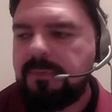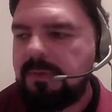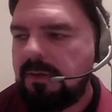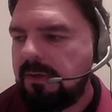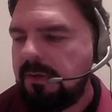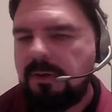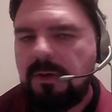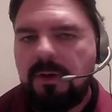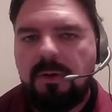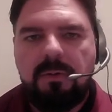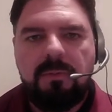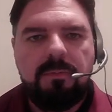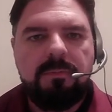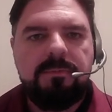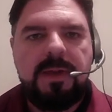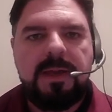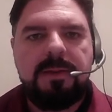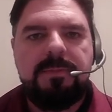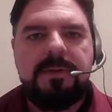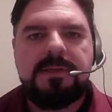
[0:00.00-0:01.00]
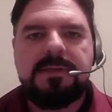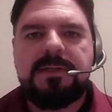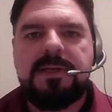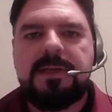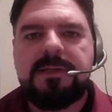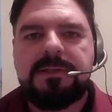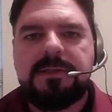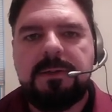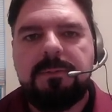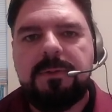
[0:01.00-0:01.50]
you know, maybe
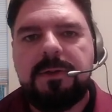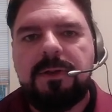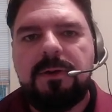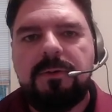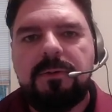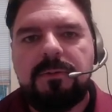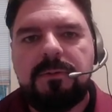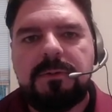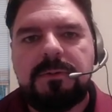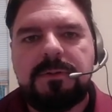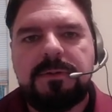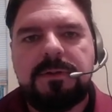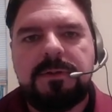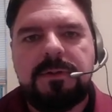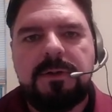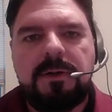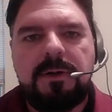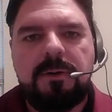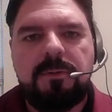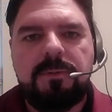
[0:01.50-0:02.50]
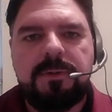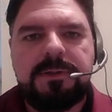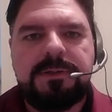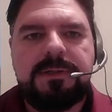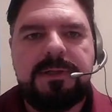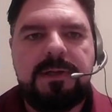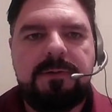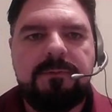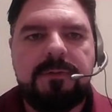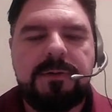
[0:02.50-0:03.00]
set some of those
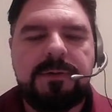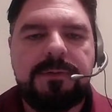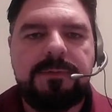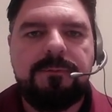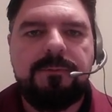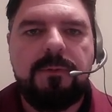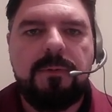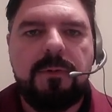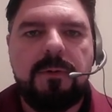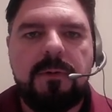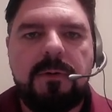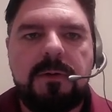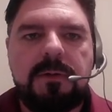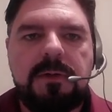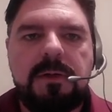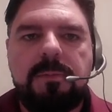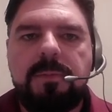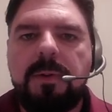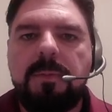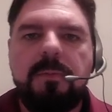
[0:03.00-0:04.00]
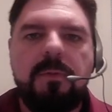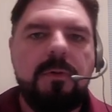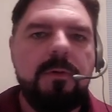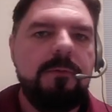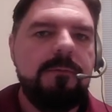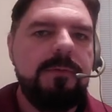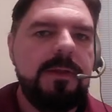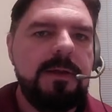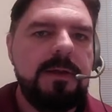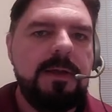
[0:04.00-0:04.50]
receivers for a little bit more
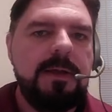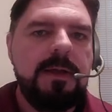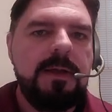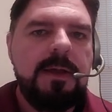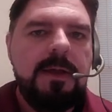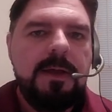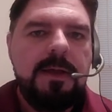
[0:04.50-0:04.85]
of the